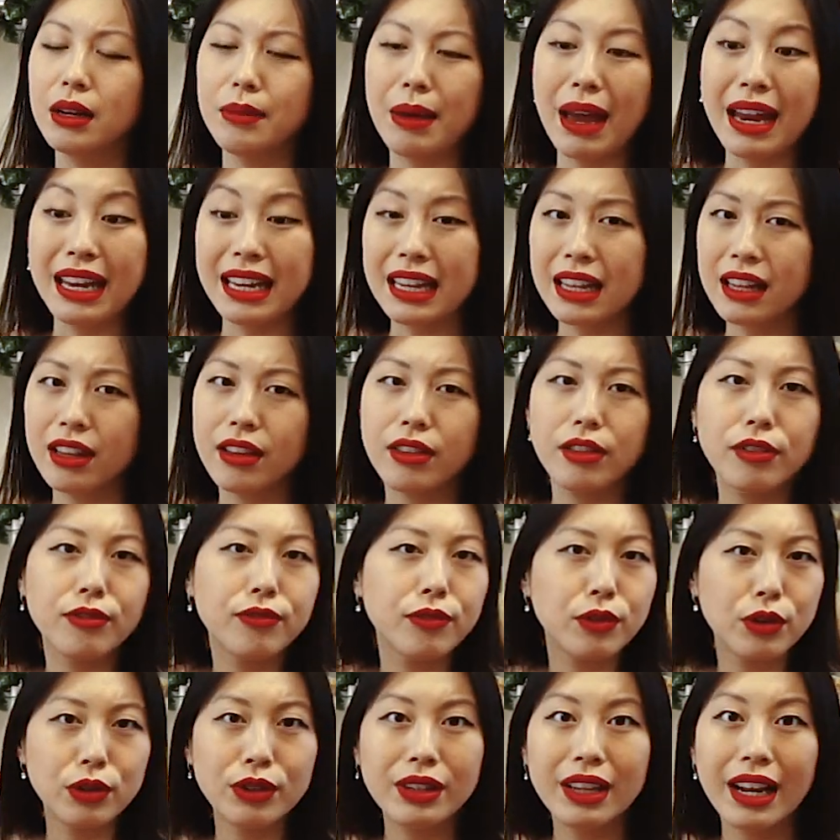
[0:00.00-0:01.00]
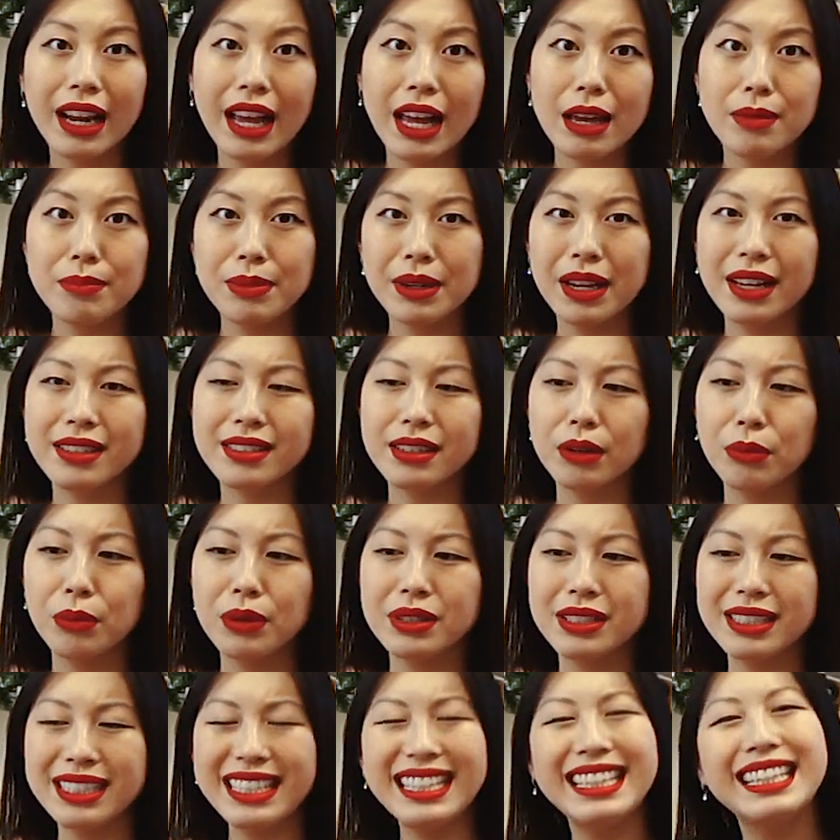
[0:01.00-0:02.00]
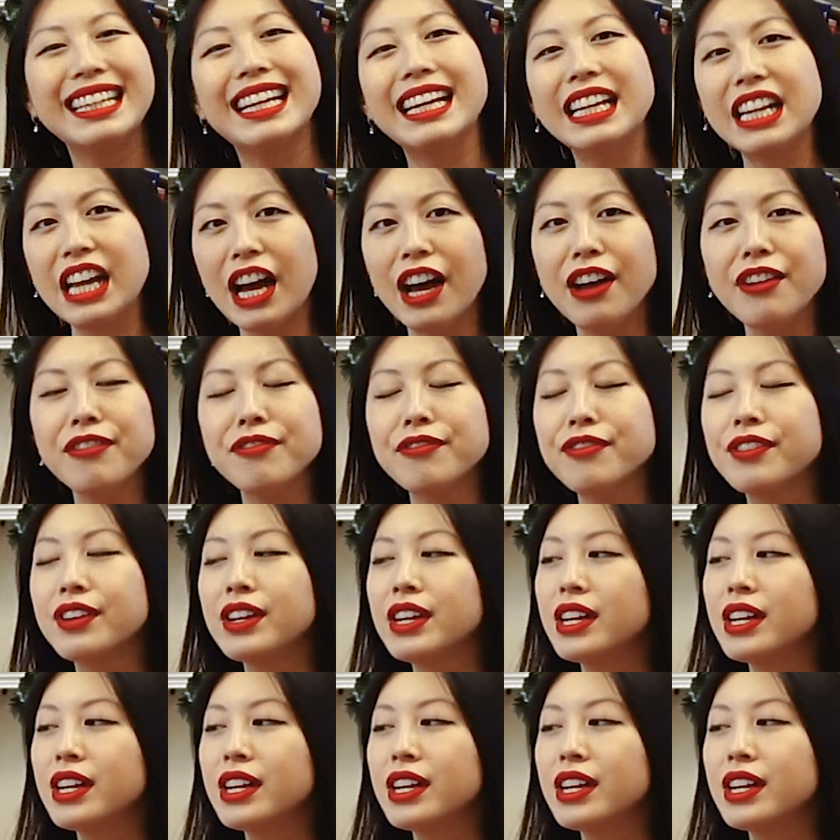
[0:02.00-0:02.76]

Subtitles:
any of the food that I ate because I wasn't eating enough.